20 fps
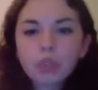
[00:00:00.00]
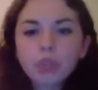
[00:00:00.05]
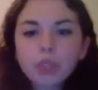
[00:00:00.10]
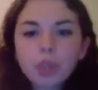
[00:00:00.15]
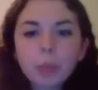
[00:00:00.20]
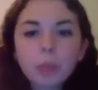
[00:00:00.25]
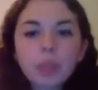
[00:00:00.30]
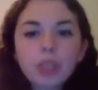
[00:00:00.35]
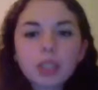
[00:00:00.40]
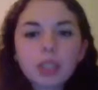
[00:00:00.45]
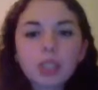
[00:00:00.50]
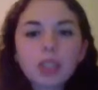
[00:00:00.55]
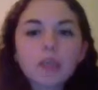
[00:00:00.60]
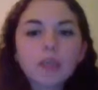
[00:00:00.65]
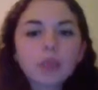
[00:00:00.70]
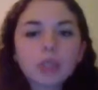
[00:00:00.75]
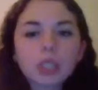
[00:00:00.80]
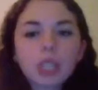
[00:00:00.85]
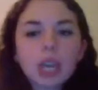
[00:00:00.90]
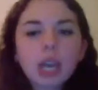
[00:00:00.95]
something is
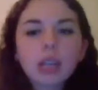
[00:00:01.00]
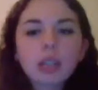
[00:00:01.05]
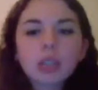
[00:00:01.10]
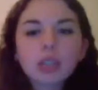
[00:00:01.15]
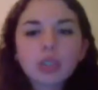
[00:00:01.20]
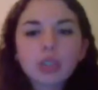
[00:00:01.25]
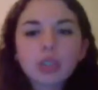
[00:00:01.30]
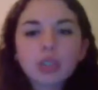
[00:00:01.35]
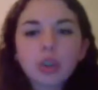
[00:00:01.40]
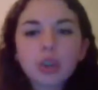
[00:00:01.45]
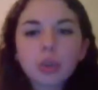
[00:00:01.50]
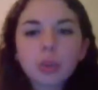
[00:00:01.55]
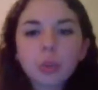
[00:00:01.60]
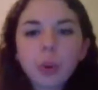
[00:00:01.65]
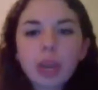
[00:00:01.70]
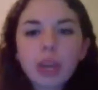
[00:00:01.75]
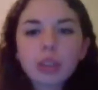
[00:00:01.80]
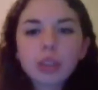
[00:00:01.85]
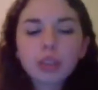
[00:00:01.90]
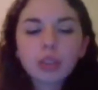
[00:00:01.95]
emphasized a certain
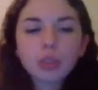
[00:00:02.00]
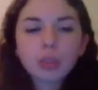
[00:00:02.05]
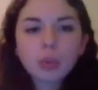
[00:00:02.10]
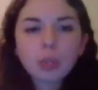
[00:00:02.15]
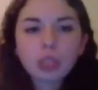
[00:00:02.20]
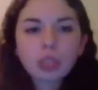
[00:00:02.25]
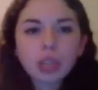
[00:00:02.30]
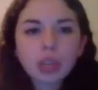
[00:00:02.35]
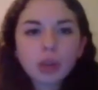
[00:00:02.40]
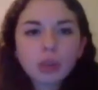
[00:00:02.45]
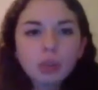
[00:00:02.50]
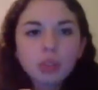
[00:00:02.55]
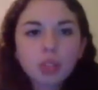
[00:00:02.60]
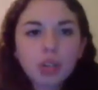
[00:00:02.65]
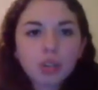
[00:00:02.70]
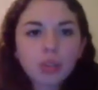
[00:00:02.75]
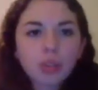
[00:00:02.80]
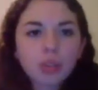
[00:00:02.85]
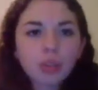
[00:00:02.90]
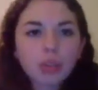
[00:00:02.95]
way in the source language,
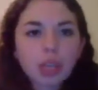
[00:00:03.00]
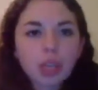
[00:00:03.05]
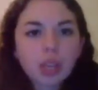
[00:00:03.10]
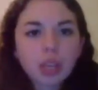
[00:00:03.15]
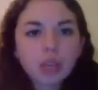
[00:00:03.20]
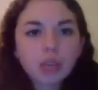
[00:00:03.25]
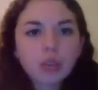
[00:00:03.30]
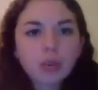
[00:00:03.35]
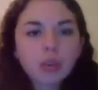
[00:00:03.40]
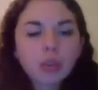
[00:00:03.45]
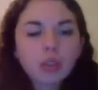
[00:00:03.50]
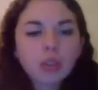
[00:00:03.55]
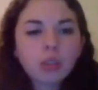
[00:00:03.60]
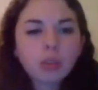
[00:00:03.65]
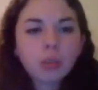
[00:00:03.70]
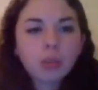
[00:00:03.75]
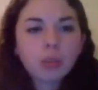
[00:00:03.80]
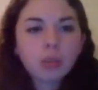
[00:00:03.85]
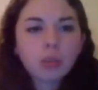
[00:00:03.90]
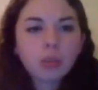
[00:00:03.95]
how you think it would
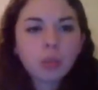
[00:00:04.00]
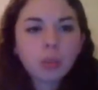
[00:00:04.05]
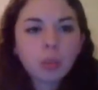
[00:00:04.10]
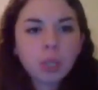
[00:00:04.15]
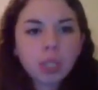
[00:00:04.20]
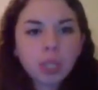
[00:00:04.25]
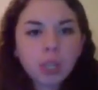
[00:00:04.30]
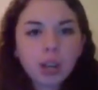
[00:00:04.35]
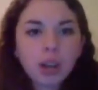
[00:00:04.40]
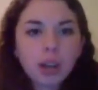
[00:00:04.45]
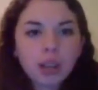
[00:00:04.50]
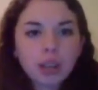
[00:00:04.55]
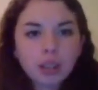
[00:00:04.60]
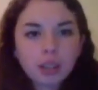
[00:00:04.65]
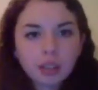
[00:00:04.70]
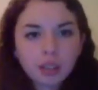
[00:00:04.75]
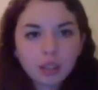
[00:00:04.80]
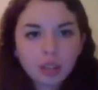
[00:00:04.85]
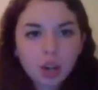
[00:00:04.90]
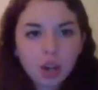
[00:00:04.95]
be done
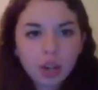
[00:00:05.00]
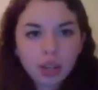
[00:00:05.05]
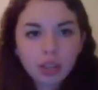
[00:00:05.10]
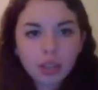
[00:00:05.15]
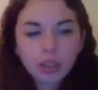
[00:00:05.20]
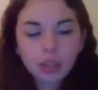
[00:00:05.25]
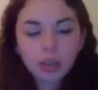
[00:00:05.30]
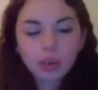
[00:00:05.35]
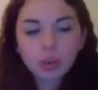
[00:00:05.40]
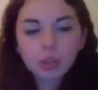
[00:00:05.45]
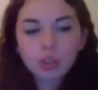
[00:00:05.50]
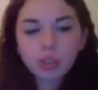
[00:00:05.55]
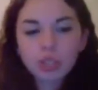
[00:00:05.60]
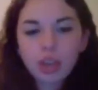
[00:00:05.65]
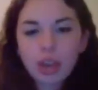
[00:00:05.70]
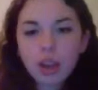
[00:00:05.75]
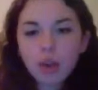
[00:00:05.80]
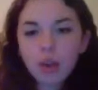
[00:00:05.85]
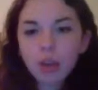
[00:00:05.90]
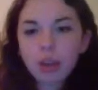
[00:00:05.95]
in the target language, and
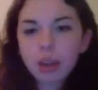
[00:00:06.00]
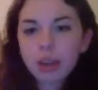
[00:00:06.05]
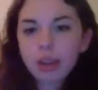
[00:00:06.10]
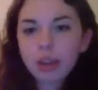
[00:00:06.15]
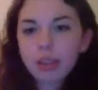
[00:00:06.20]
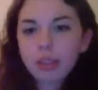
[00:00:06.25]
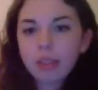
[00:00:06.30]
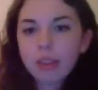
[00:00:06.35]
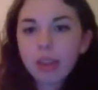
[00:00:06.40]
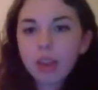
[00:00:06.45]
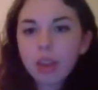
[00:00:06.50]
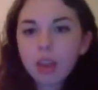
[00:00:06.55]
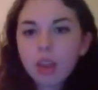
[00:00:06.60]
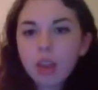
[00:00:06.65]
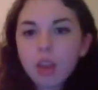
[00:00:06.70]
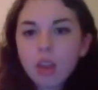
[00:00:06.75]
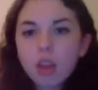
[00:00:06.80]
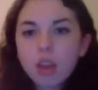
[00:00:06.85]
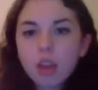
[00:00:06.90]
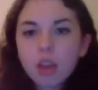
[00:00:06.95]
that whole kind of thing.
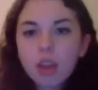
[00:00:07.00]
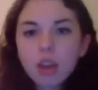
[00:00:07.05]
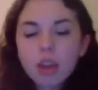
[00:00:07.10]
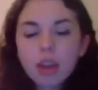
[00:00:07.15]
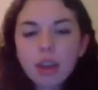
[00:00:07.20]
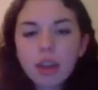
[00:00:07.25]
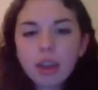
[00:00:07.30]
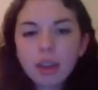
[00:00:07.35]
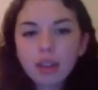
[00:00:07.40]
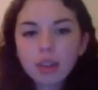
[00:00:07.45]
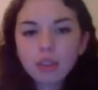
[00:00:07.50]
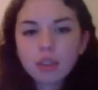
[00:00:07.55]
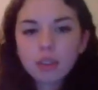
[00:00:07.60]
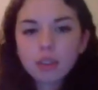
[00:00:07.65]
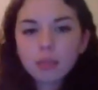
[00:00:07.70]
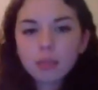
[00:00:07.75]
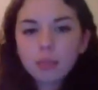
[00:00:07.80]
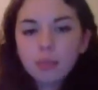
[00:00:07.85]
And